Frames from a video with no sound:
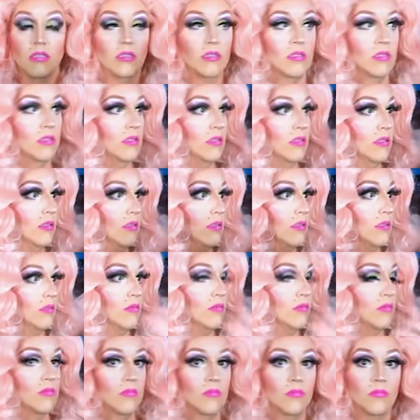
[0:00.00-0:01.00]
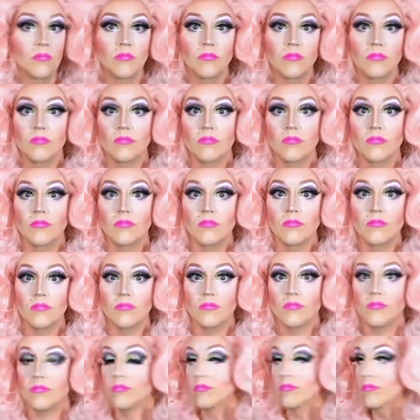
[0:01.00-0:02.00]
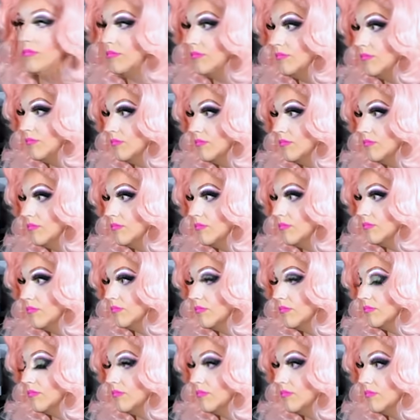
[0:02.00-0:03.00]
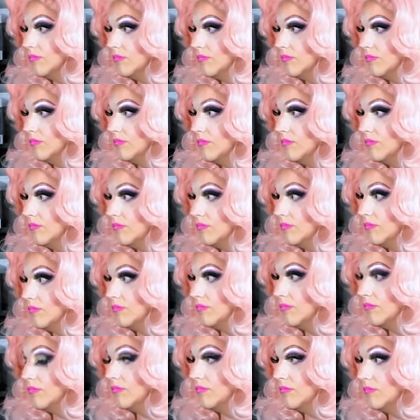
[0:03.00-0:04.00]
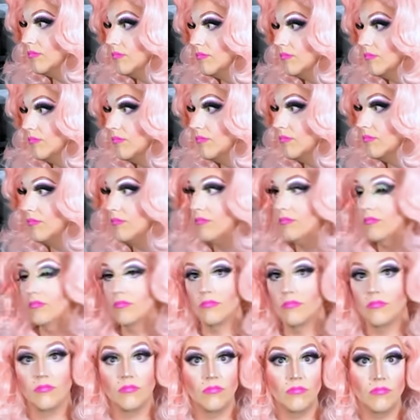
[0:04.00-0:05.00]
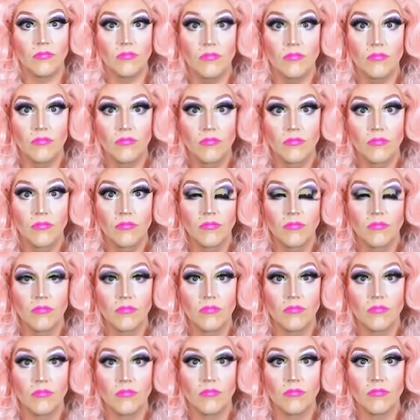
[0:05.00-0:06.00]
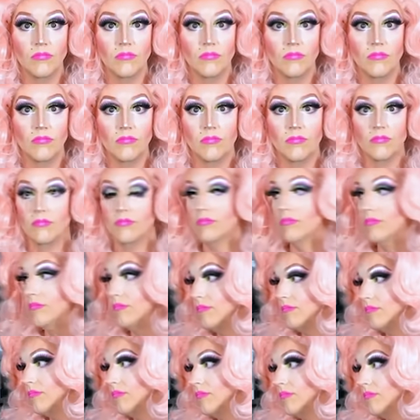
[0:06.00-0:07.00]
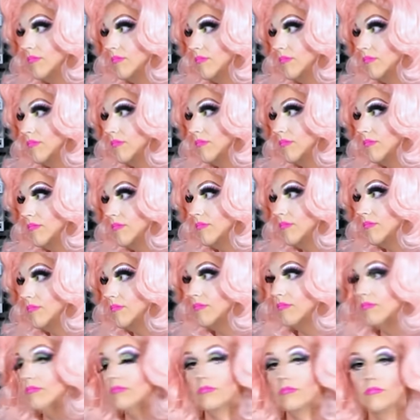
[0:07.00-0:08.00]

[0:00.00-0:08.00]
No words are spoken by the person on screen.